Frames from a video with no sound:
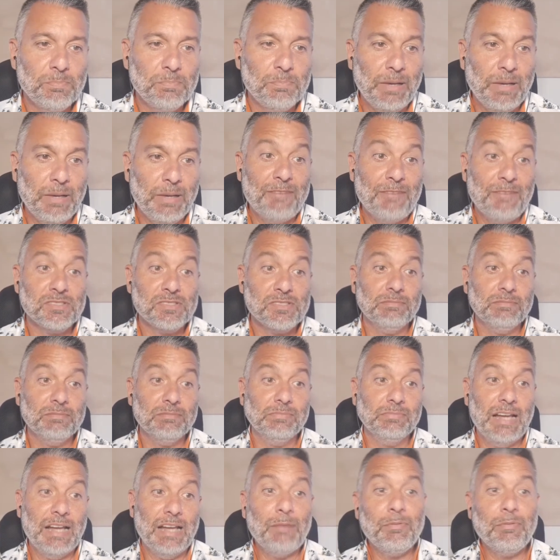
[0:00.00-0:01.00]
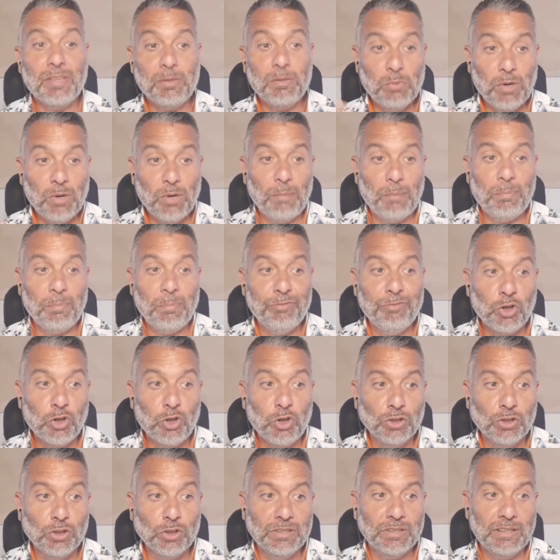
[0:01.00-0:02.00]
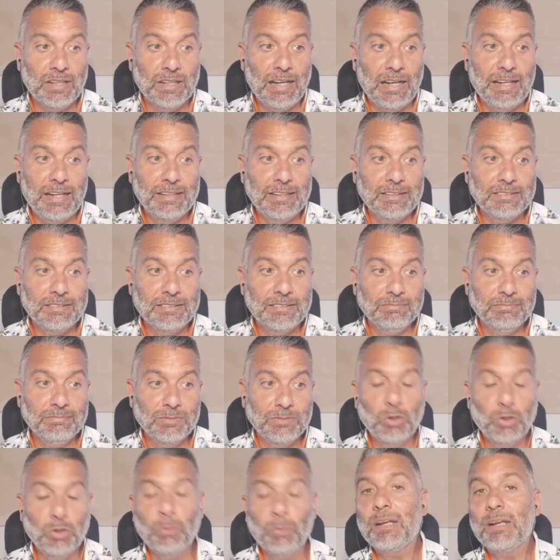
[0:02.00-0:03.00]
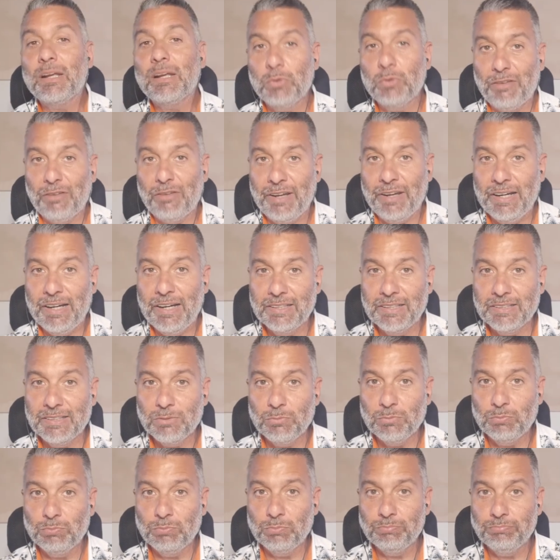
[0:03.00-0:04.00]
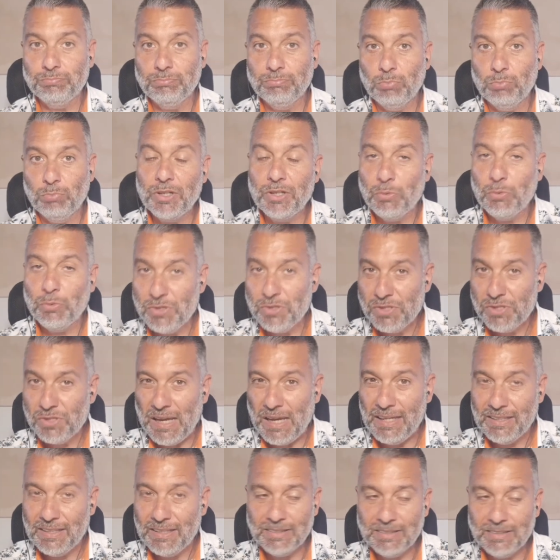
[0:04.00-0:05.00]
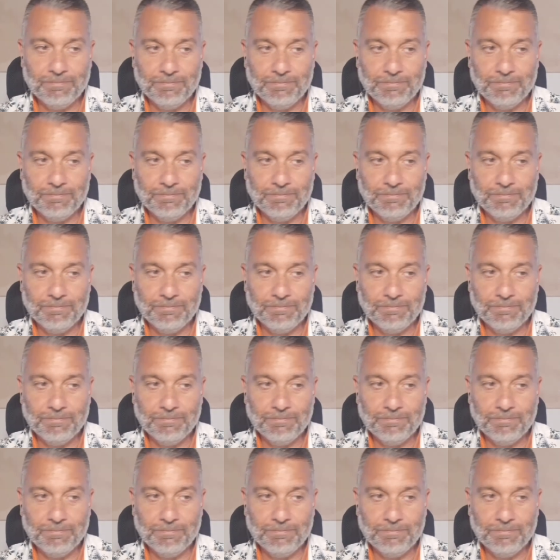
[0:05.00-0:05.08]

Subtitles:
perhaps everything would have been forgotten and nobody would have heard what you were saying.